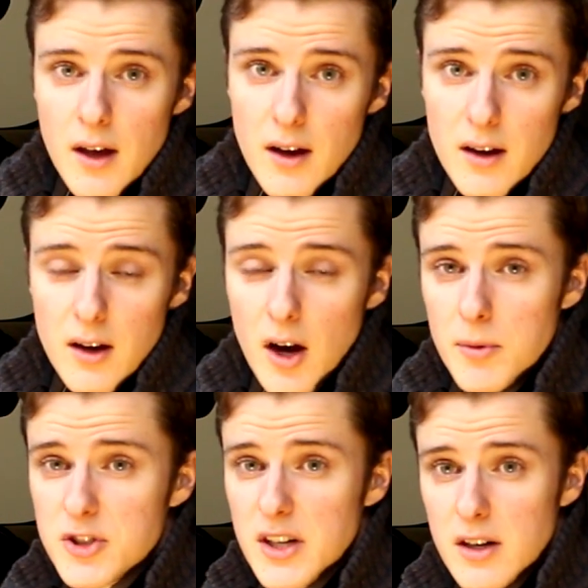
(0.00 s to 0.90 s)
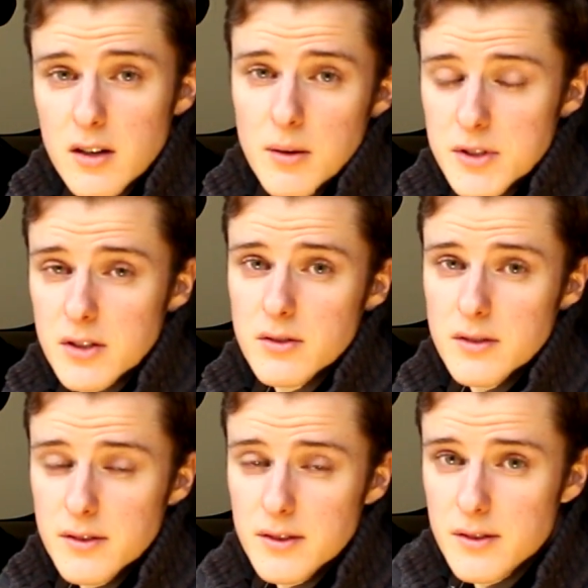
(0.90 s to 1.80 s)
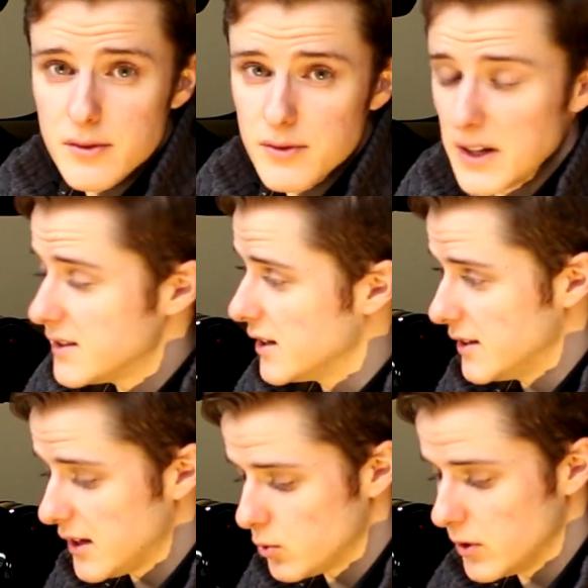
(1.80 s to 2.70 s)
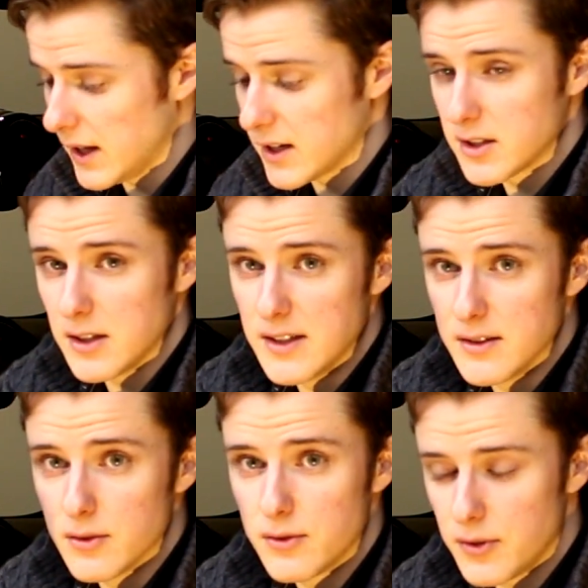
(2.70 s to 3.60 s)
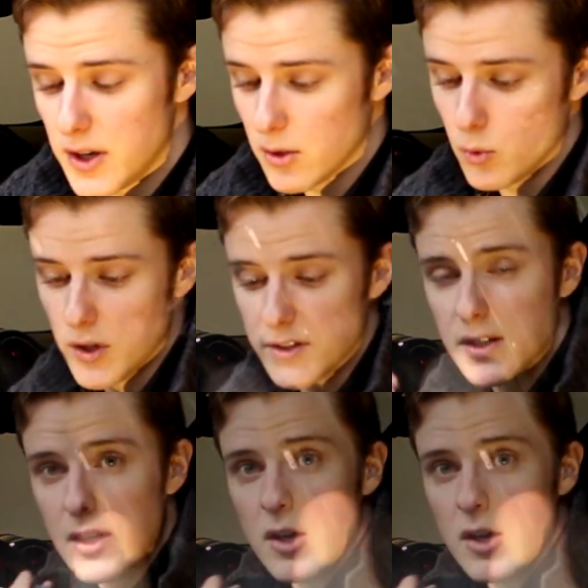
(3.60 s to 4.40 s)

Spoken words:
how much air comes out of the vent, and that will actually interfere with